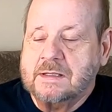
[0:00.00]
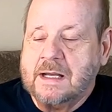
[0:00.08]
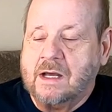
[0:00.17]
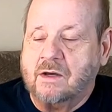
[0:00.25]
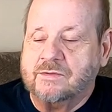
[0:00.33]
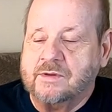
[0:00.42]

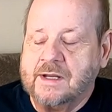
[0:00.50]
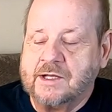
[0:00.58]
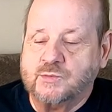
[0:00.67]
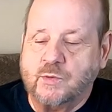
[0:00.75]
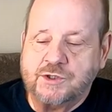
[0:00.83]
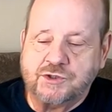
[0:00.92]
Now the
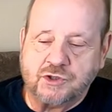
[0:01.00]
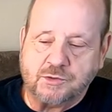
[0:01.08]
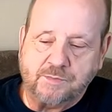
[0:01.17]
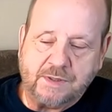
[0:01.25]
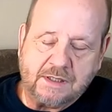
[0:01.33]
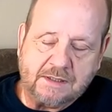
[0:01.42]
next one
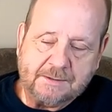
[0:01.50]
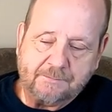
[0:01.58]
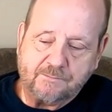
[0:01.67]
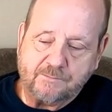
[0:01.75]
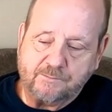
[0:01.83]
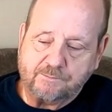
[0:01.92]
should be
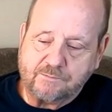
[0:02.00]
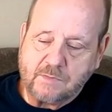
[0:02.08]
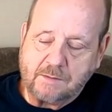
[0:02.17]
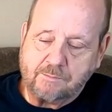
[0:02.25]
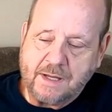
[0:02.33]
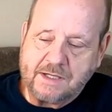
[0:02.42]

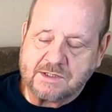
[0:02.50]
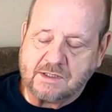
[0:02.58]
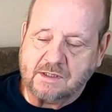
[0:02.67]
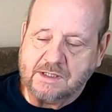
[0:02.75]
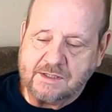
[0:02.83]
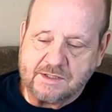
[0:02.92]

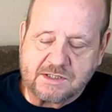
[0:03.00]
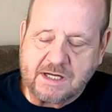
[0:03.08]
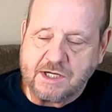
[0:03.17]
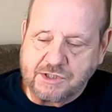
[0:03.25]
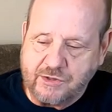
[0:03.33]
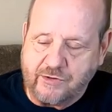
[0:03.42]
basically in the
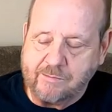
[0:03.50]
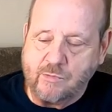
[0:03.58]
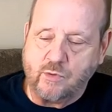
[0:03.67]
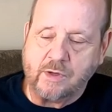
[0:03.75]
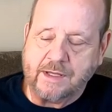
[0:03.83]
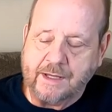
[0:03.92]
stationary
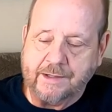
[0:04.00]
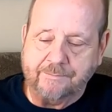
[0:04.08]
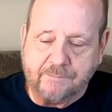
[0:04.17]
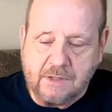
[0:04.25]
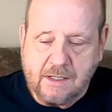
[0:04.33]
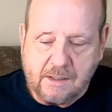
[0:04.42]
mode
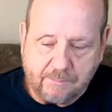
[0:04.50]
again,